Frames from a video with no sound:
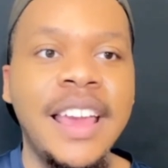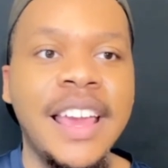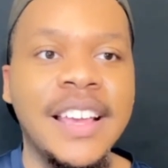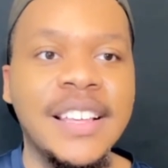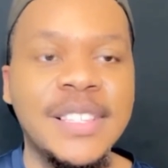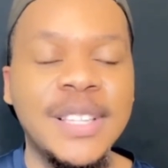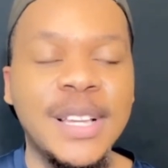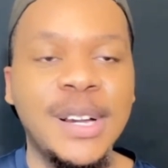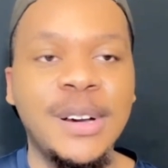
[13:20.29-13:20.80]

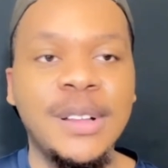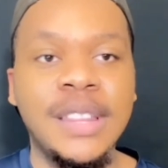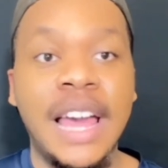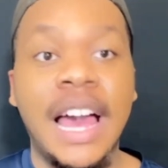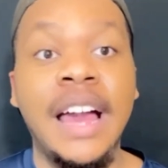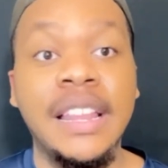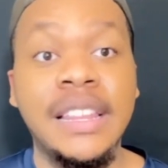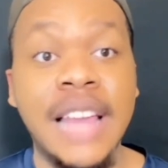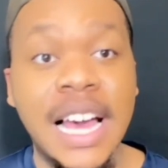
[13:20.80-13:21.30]
And so
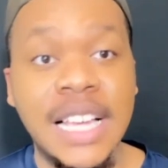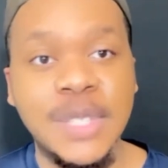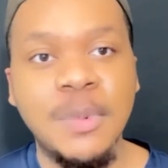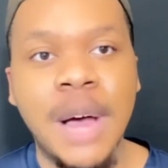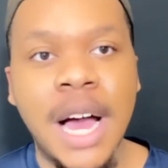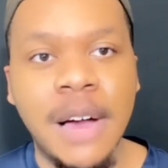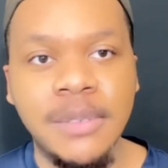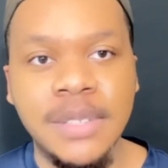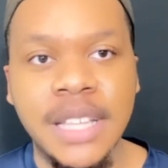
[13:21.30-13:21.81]
that that's
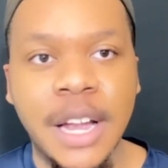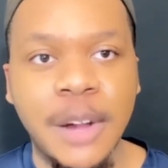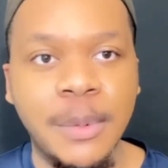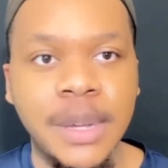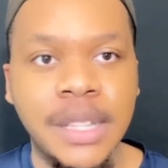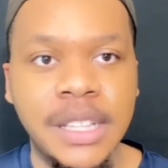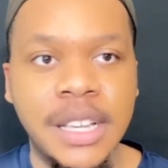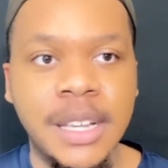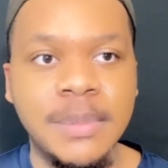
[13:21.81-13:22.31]
why I was like
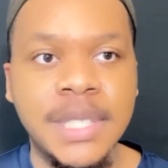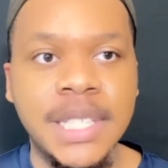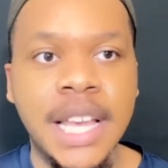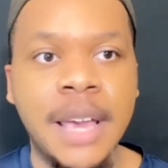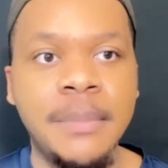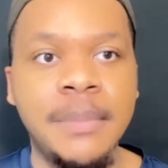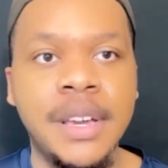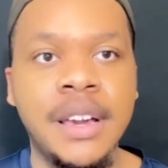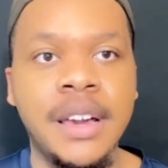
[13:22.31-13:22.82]
really
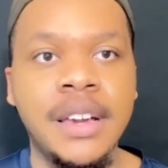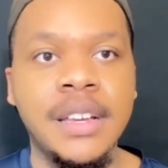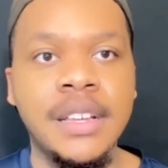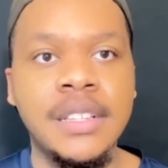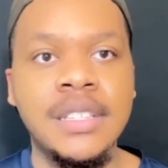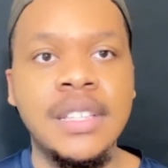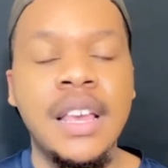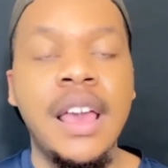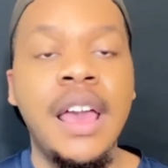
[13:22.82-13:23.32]
upset
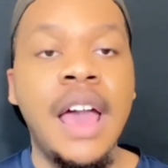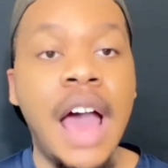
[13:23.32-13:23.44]
because